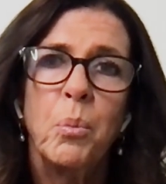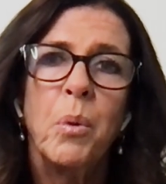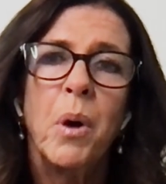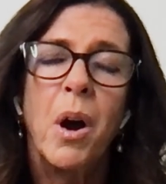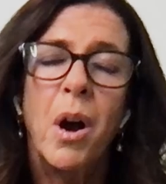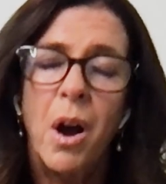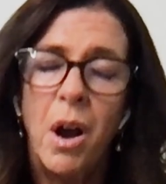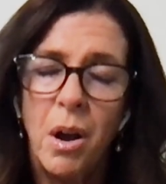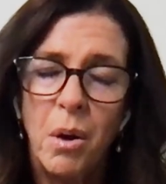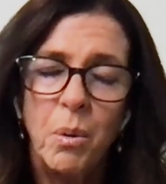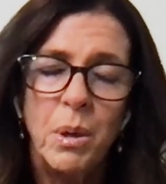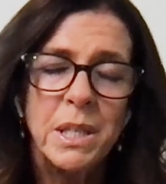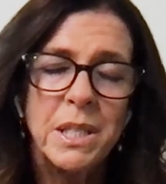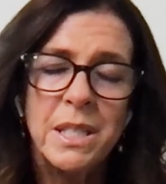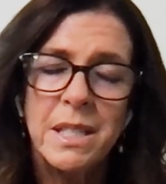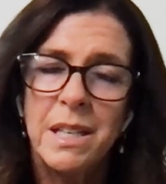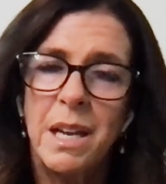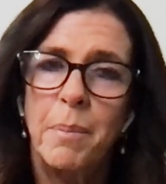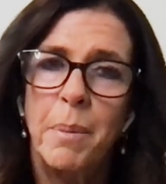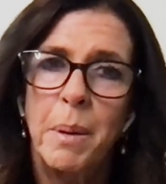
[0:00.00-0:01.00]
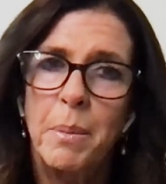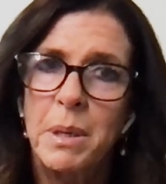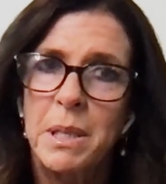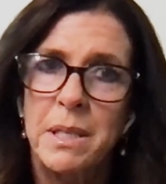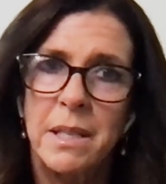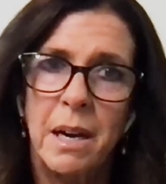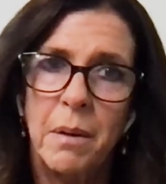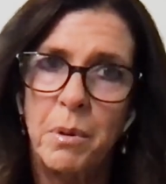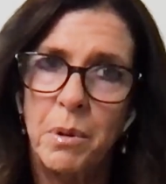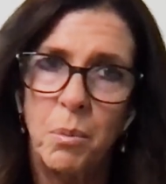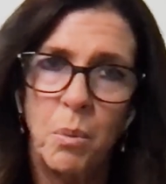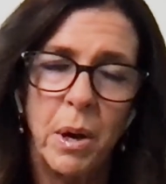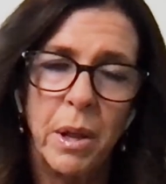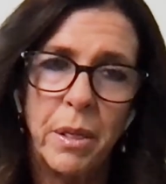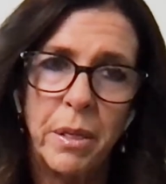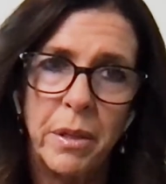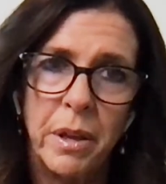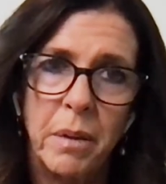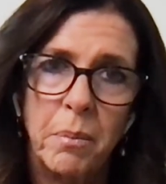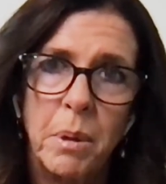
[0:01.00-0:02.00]
I always just get people to start with
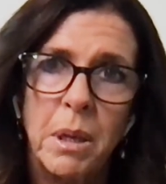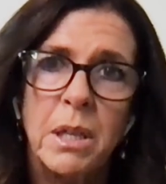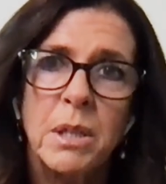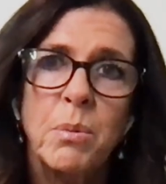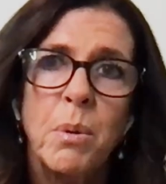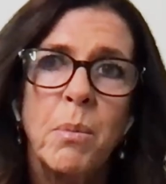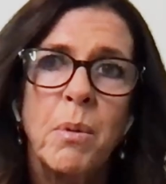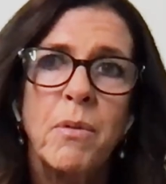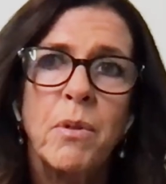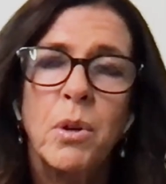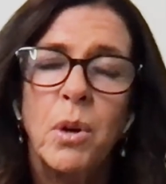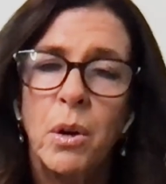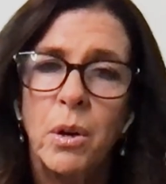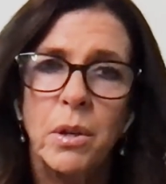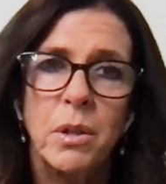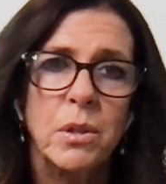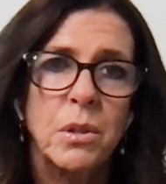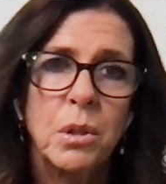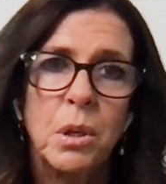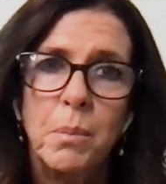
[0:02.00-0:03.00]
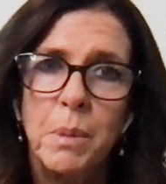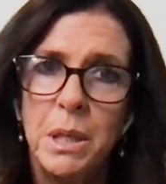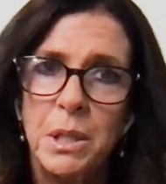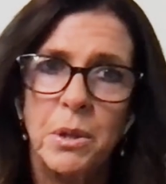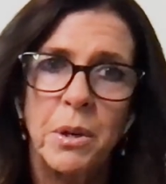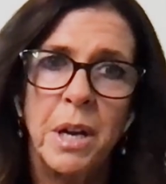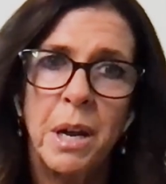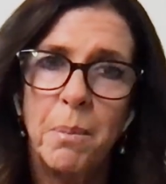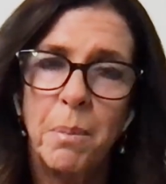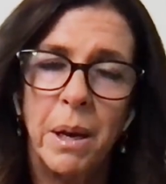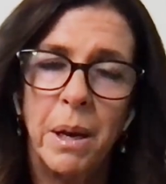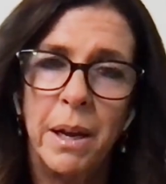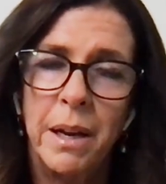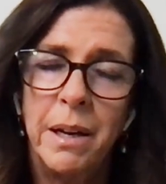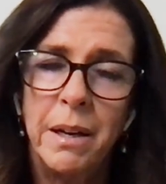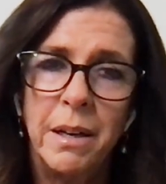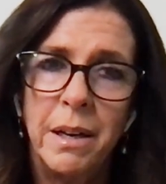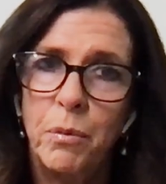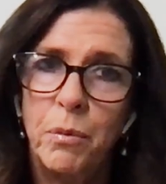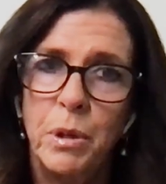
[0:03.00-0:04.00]
one thing, because when we've got too much on our
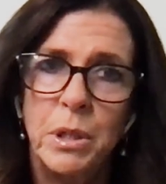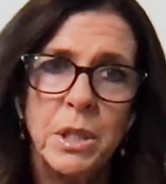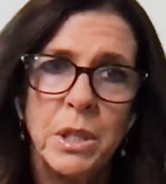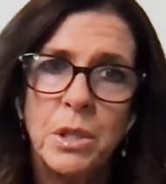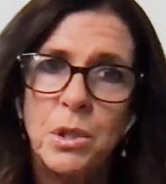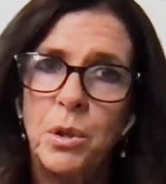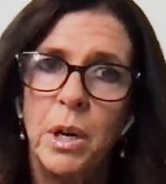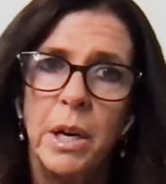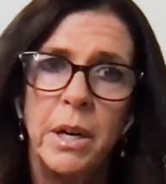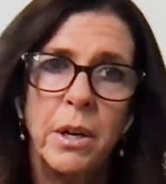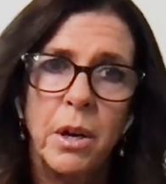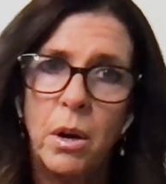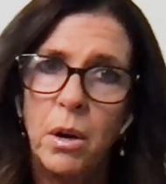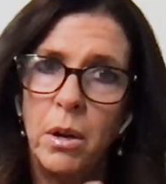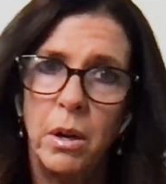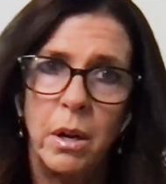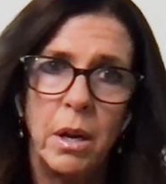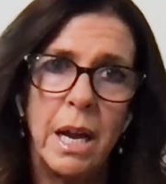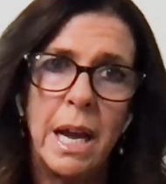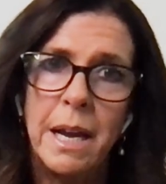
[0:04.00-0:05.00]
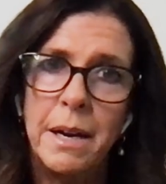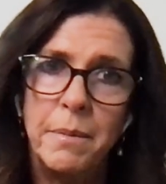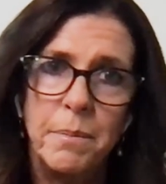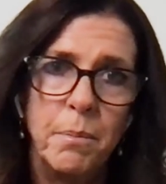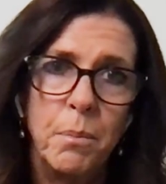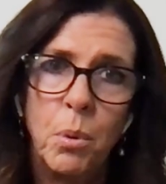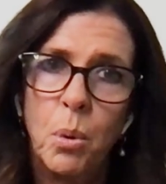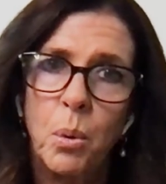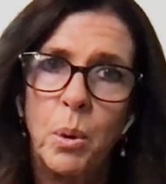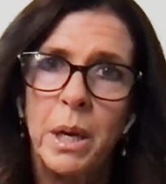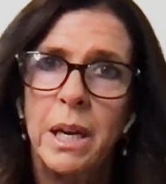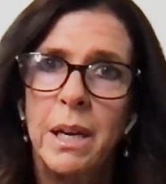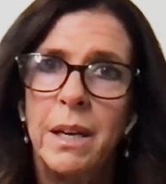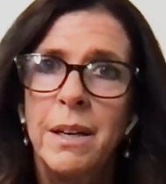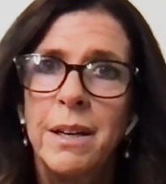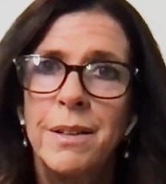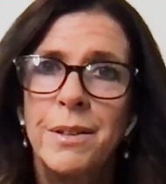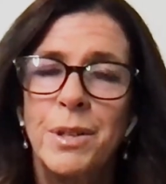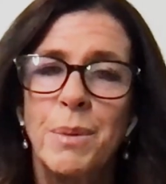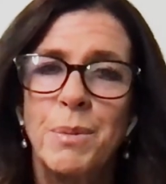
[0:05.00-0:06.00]
plate, if we just try and add more
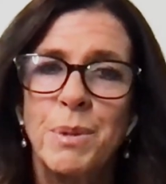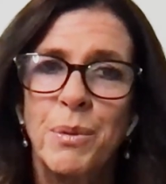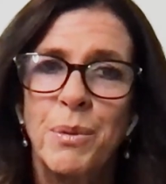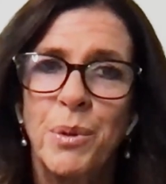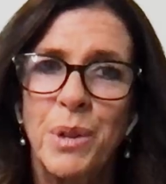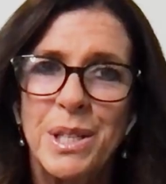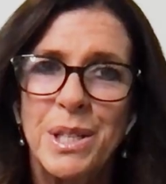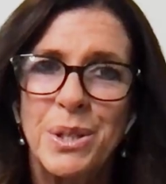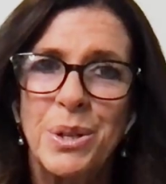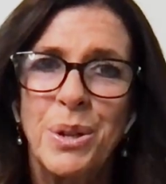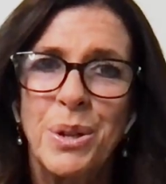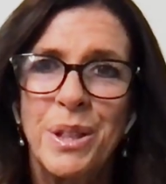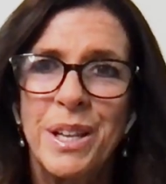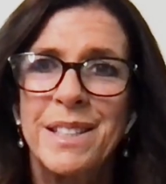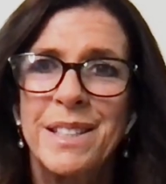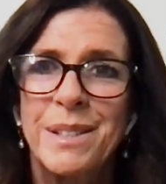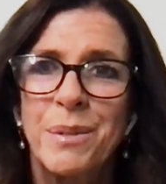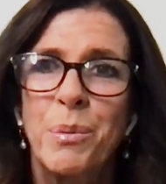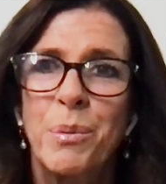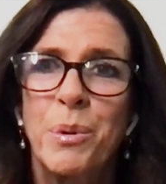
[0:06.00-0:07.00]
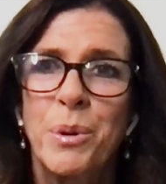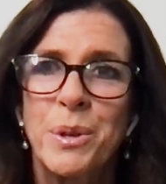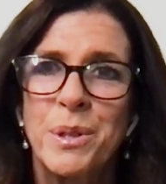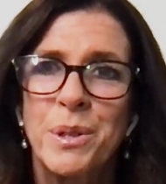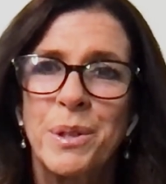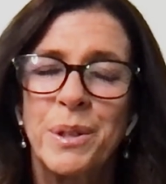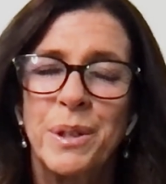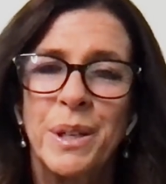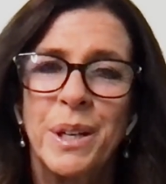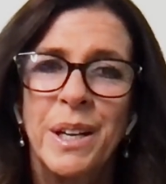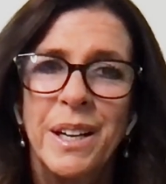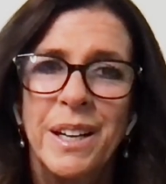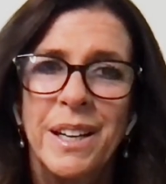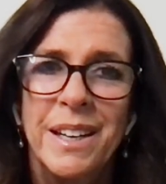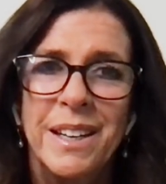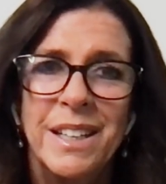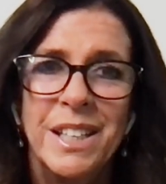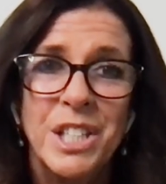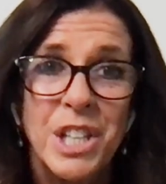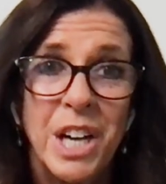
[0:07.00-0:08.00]
in terms of all these new things that we want to
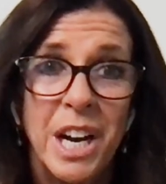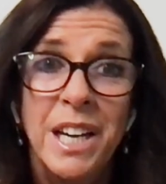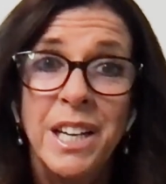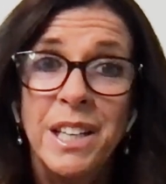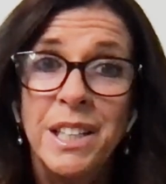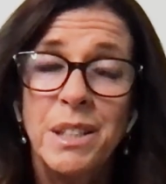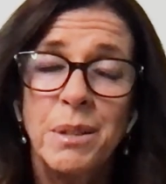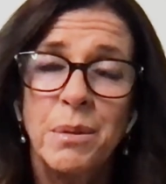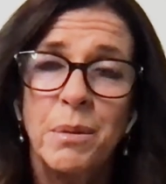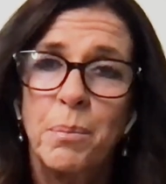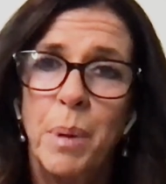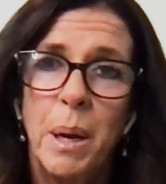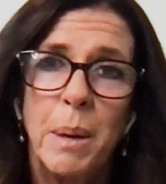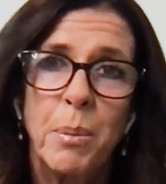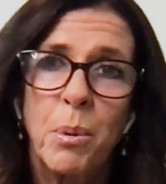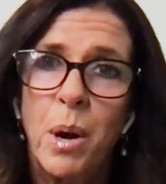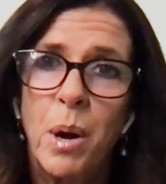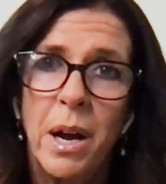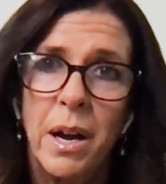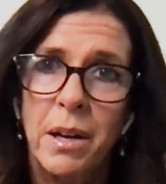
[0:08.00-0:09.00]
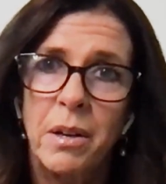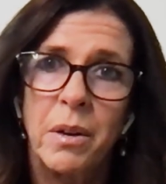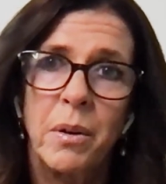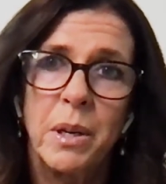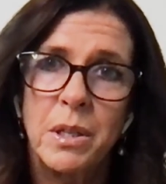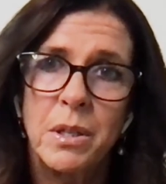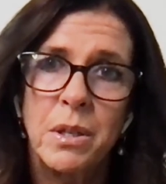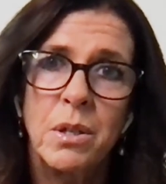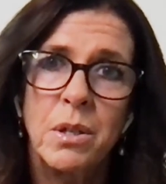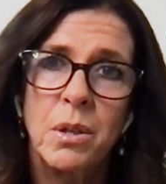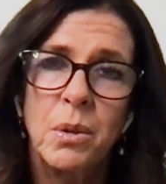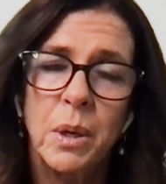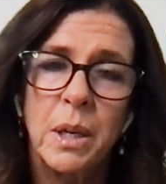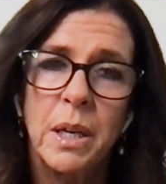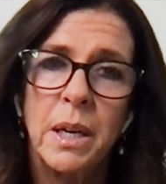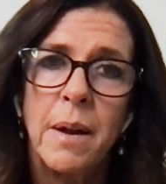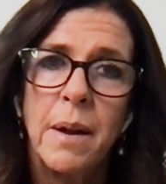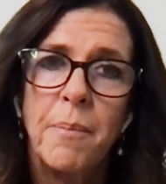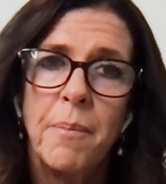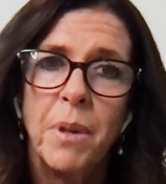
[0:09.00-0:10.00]
change, people aren't going to do it.